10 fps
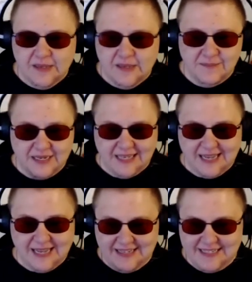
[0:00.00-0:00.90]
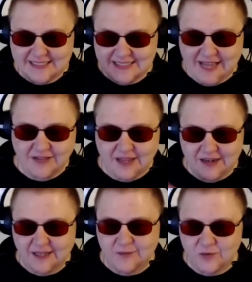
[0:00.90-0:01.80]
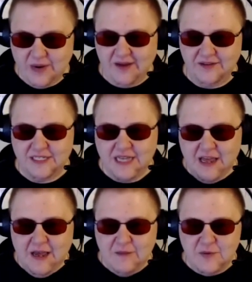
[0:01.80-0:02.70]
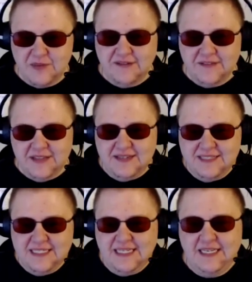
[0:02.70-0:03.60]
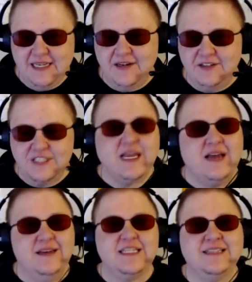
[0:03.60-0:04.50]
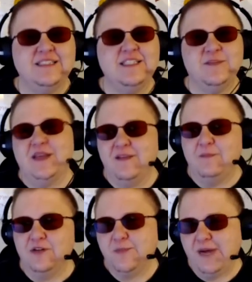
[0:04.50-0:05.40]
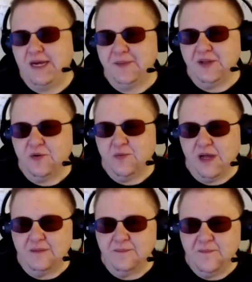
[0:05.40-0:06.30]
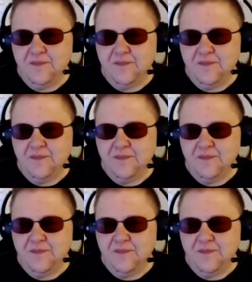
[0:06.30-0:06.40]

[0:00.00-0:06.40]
But a lot of these have kind of come around, but really the Z here just kind of tends to be the most popular one.